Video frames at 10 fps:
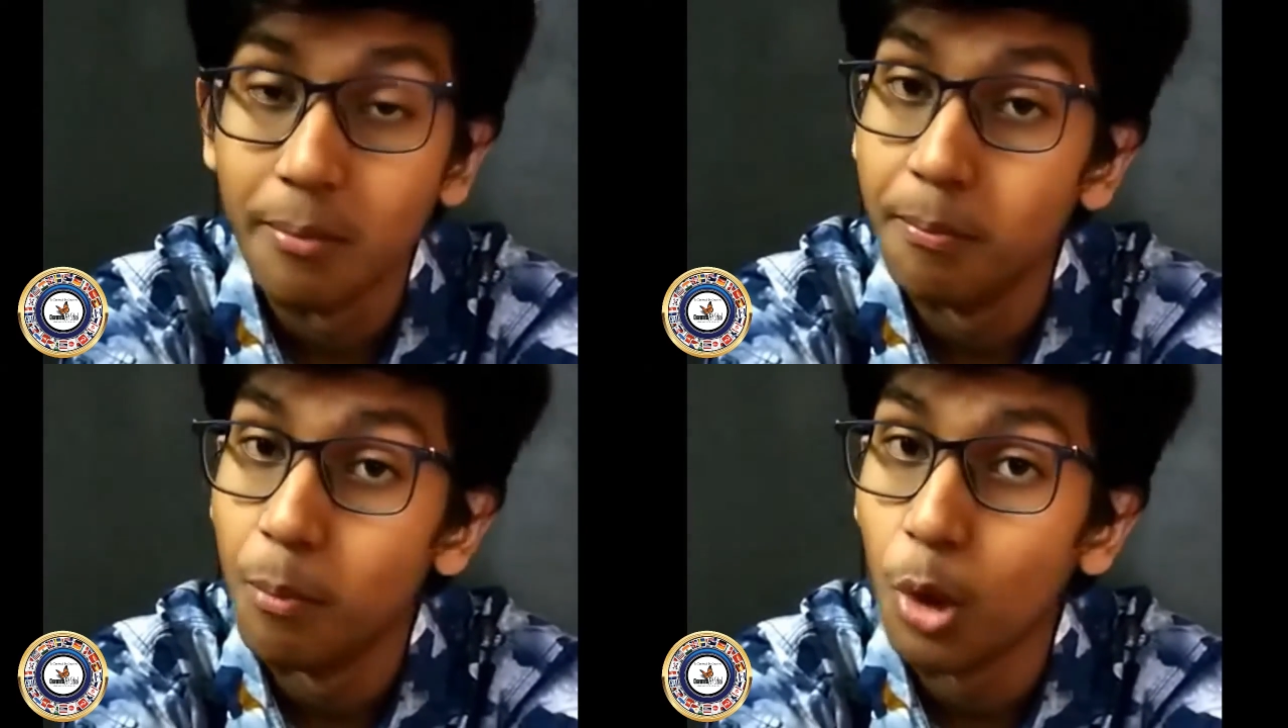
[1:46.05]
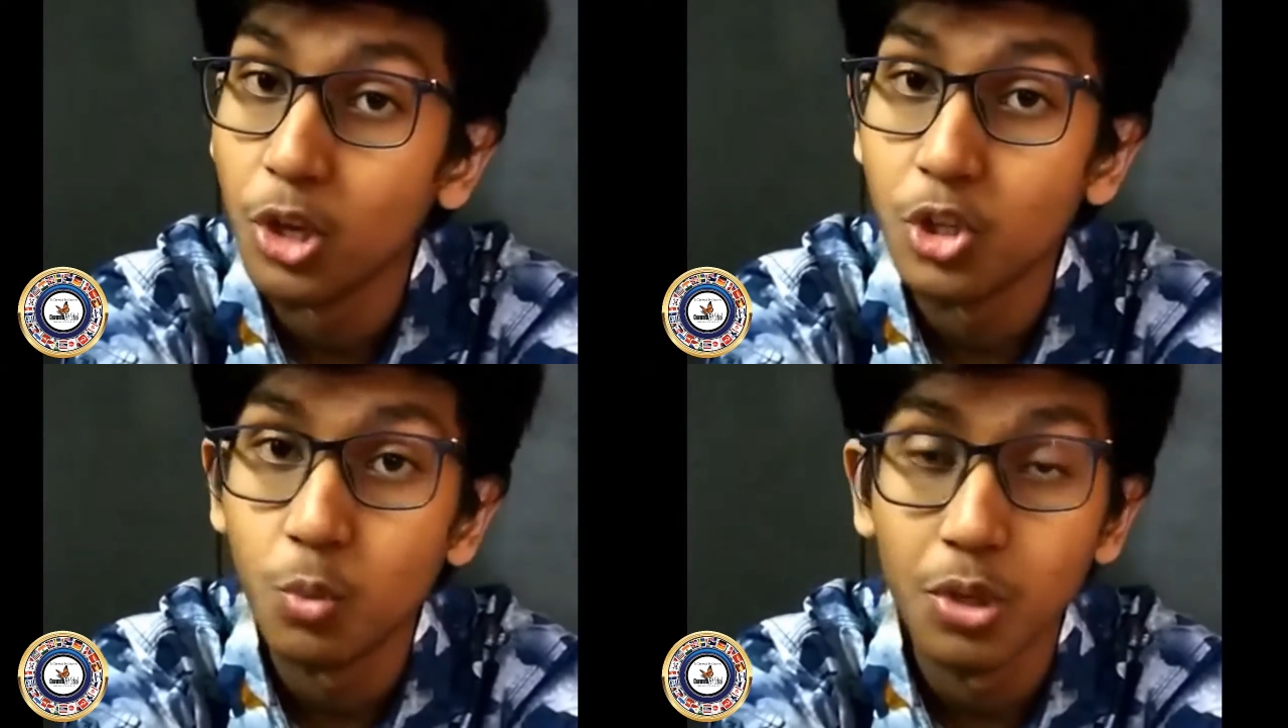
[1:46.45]

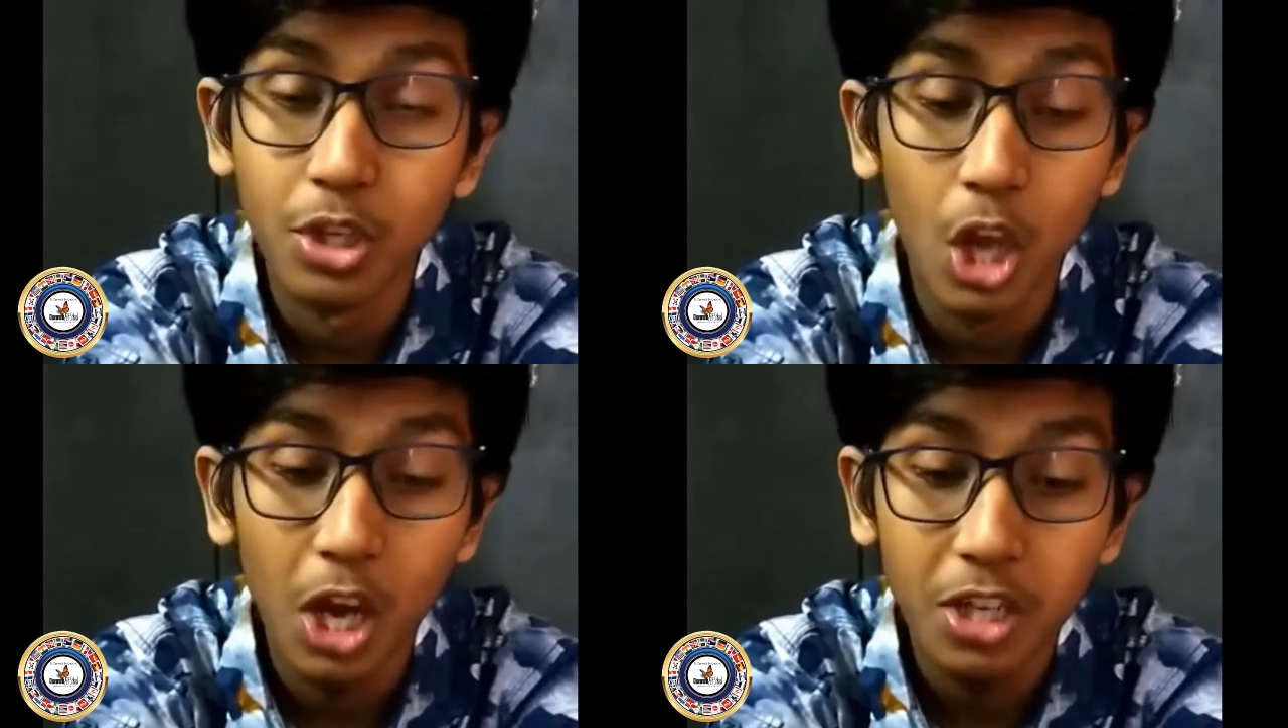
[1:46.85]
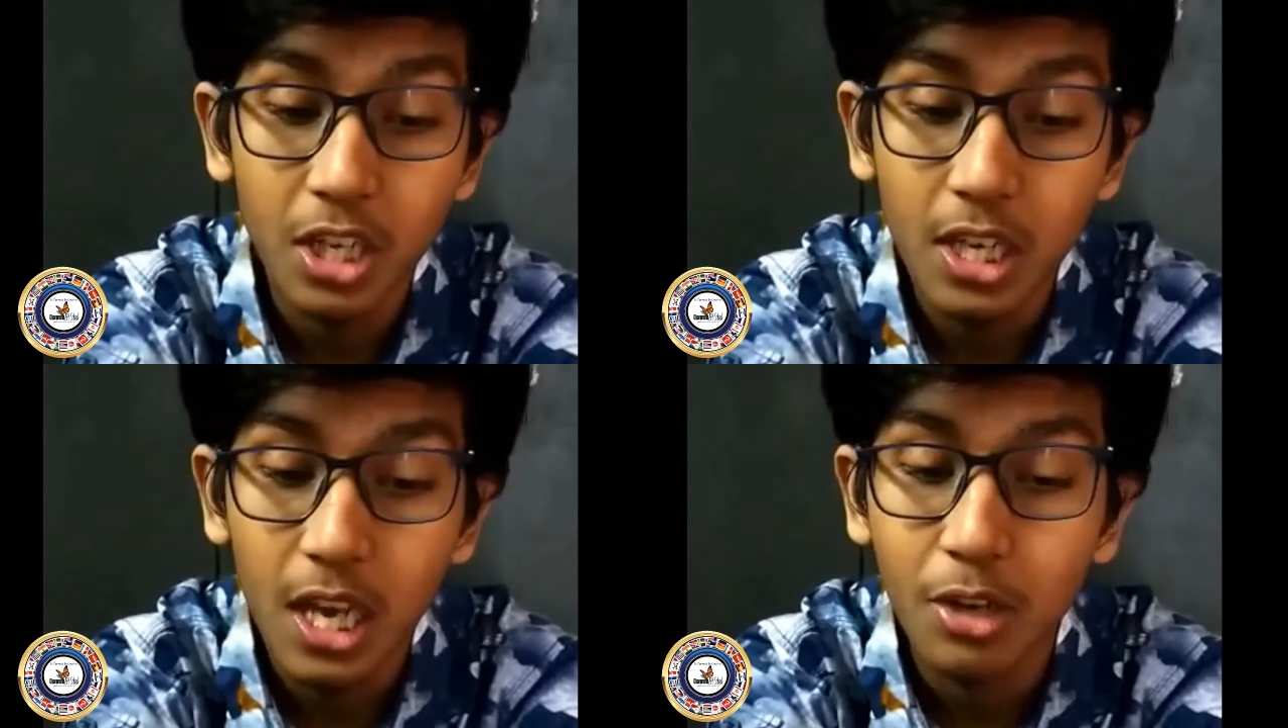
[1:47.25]
Boys were not
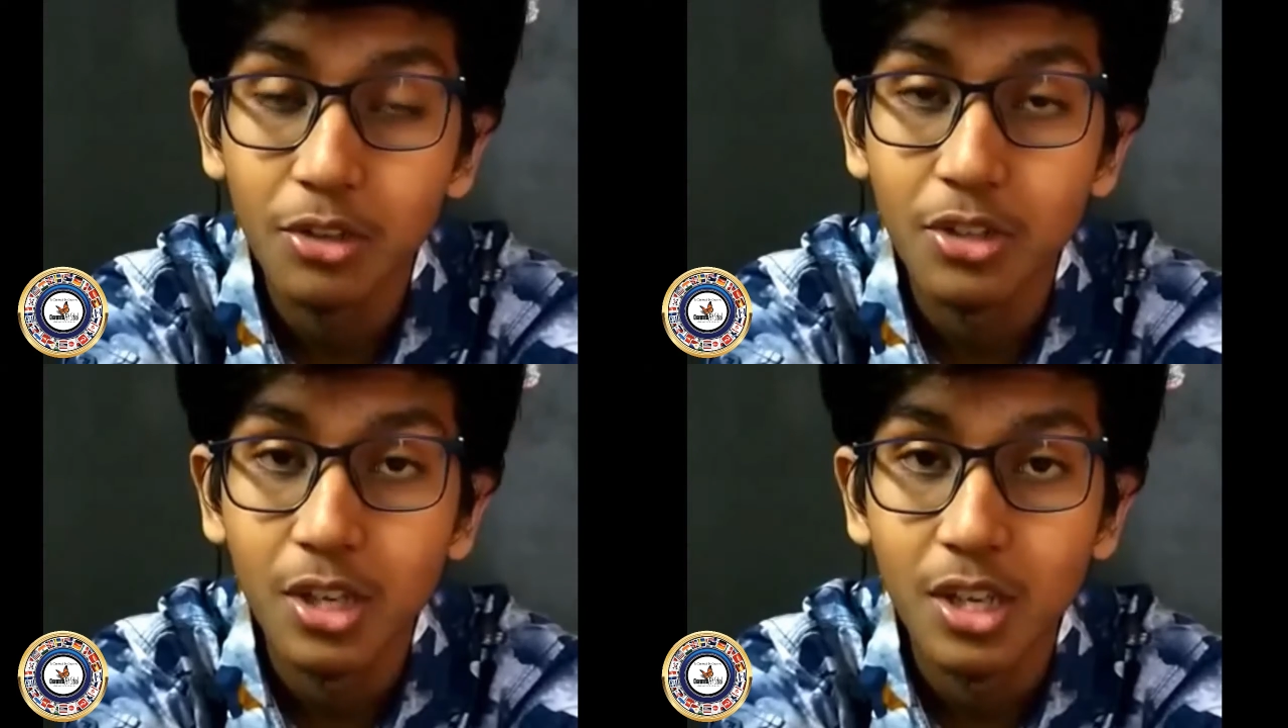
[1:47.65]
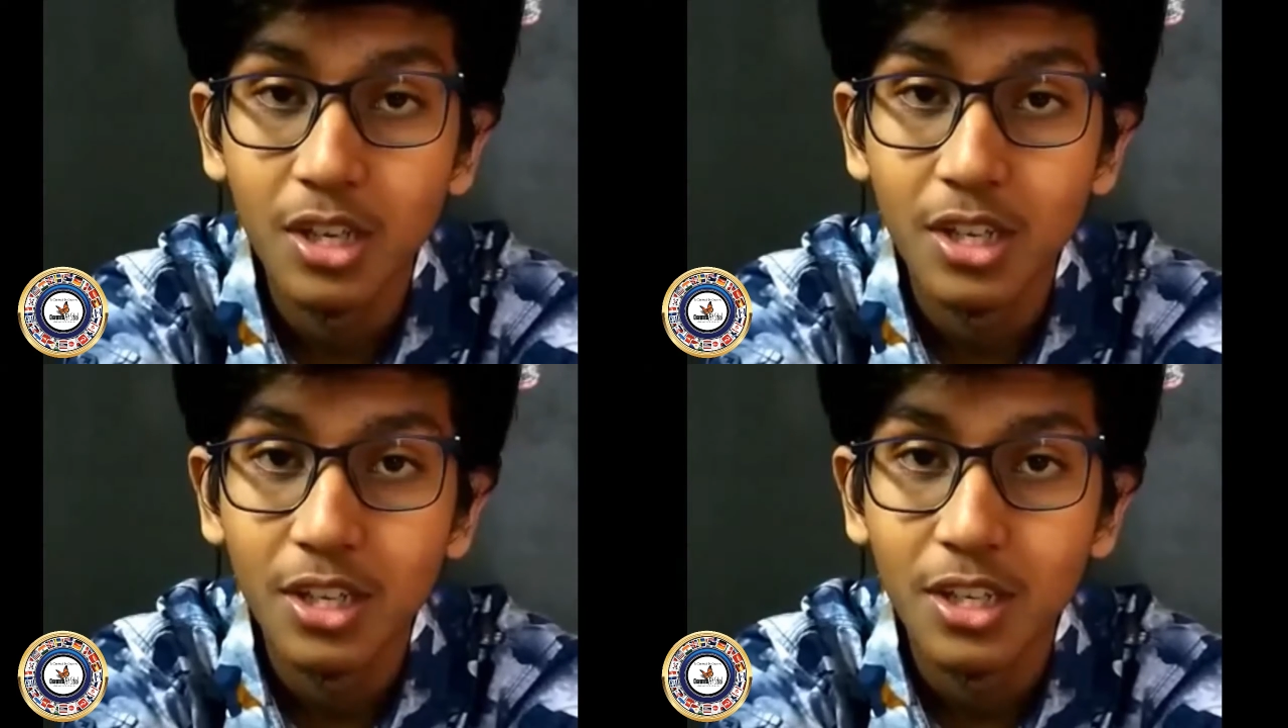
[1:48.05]
allowed
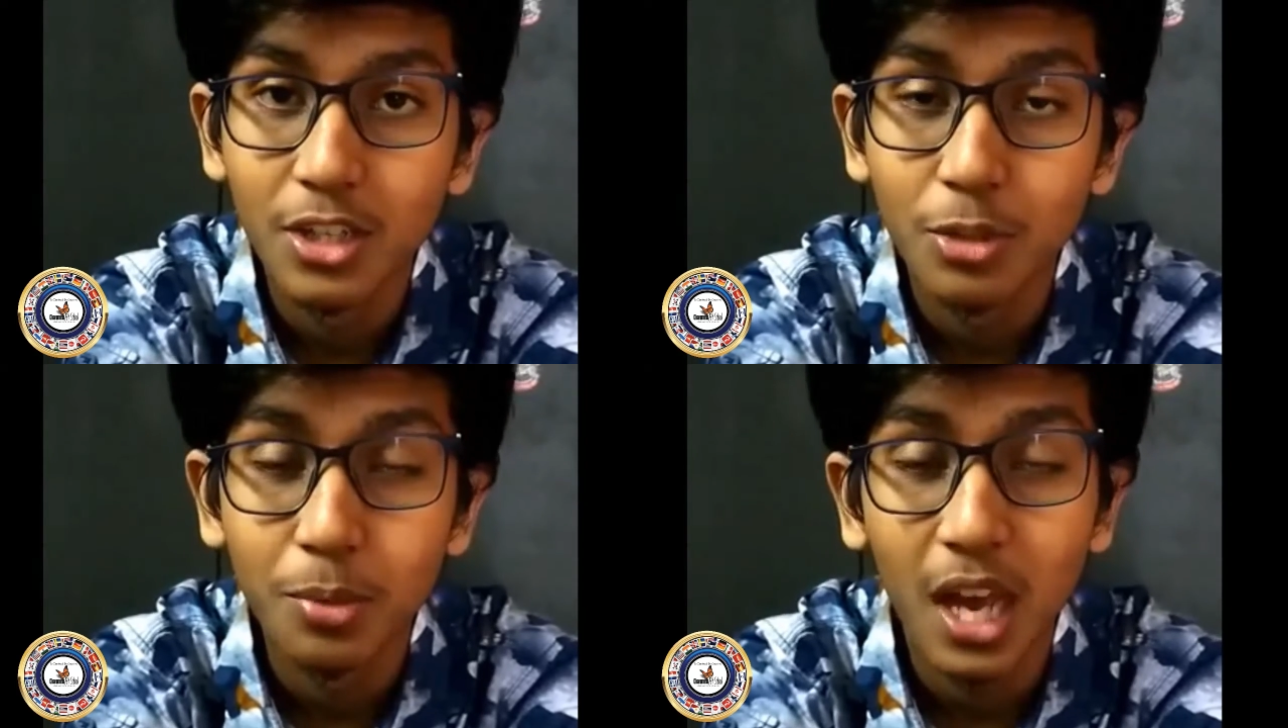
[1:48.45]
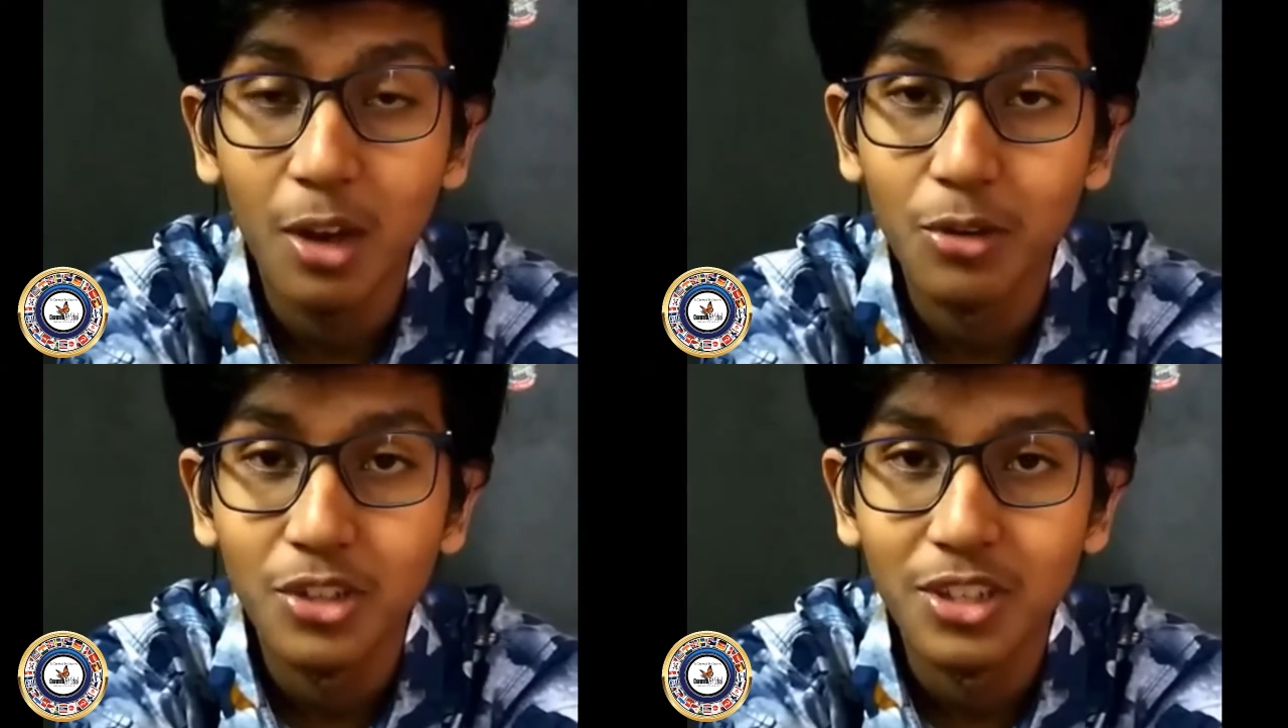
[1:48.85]
to be
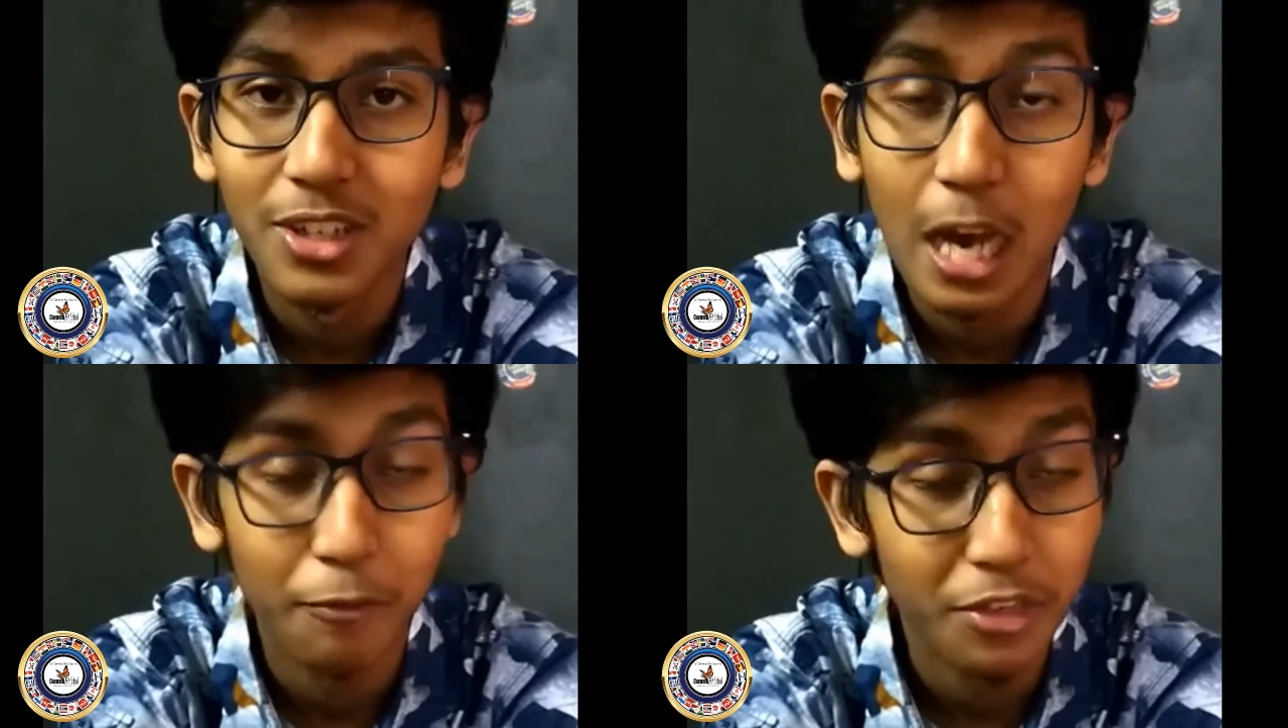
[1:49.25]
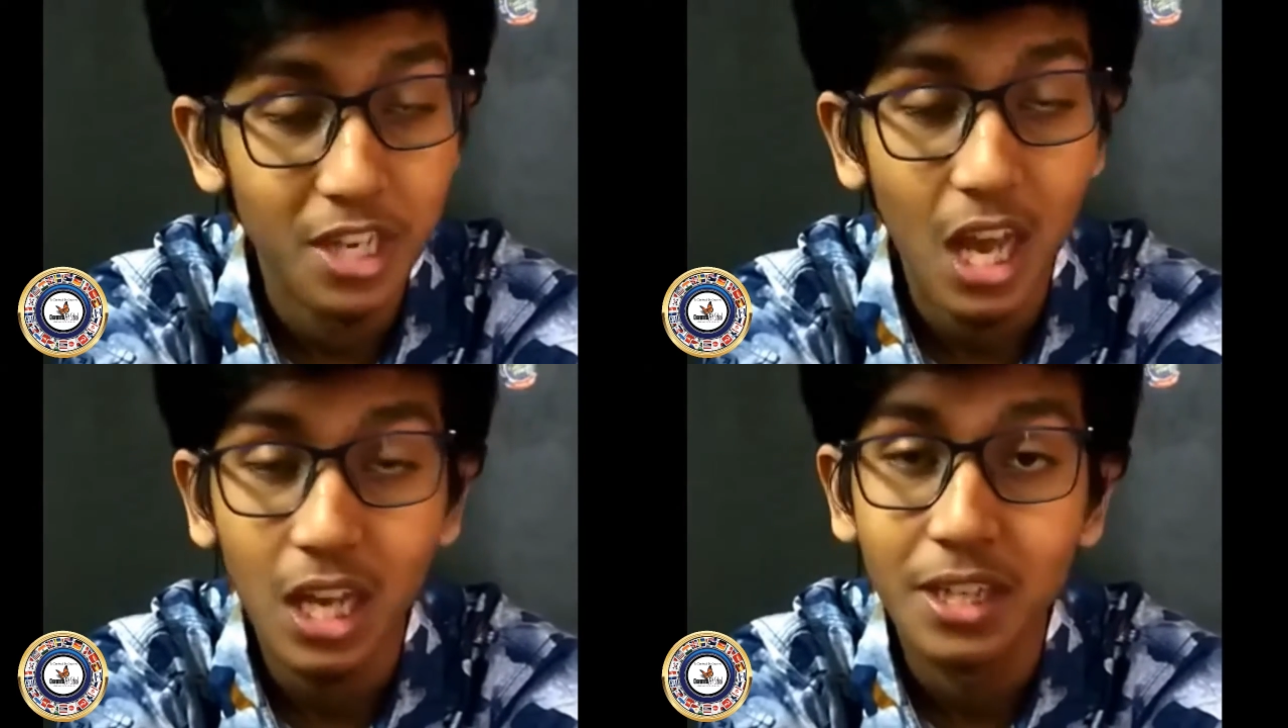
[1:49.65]
out after
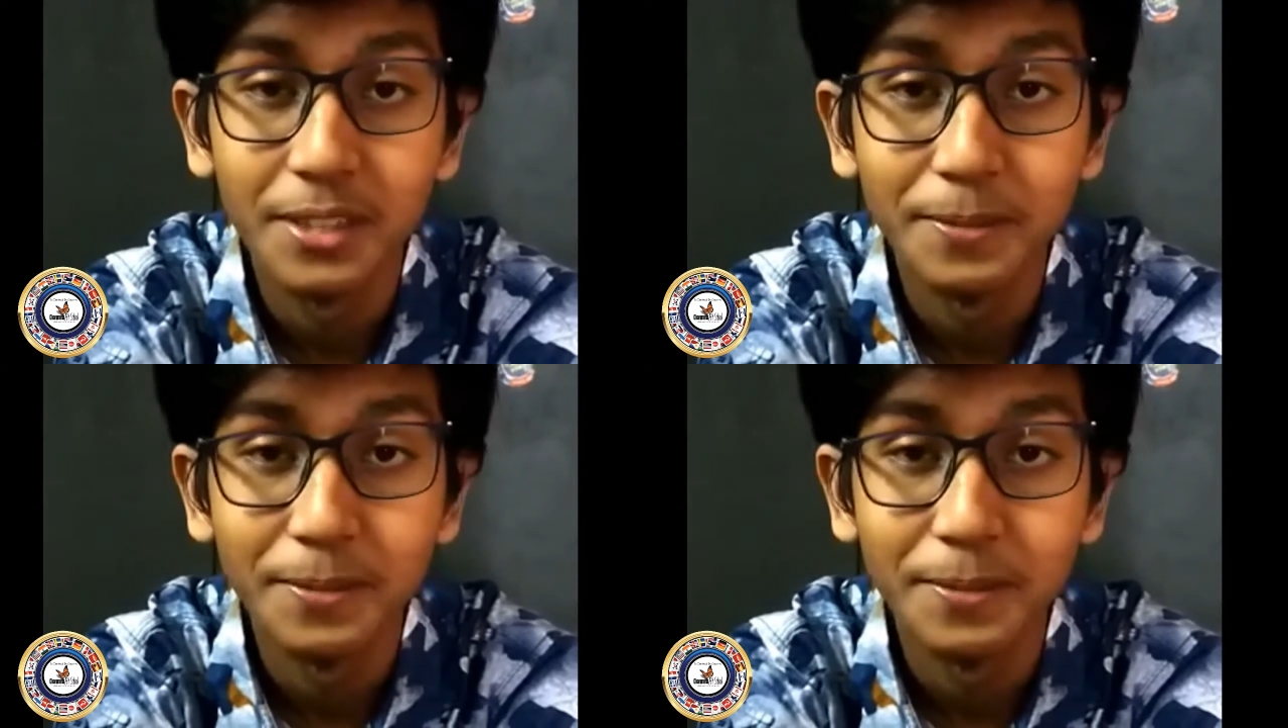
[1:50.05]
dark.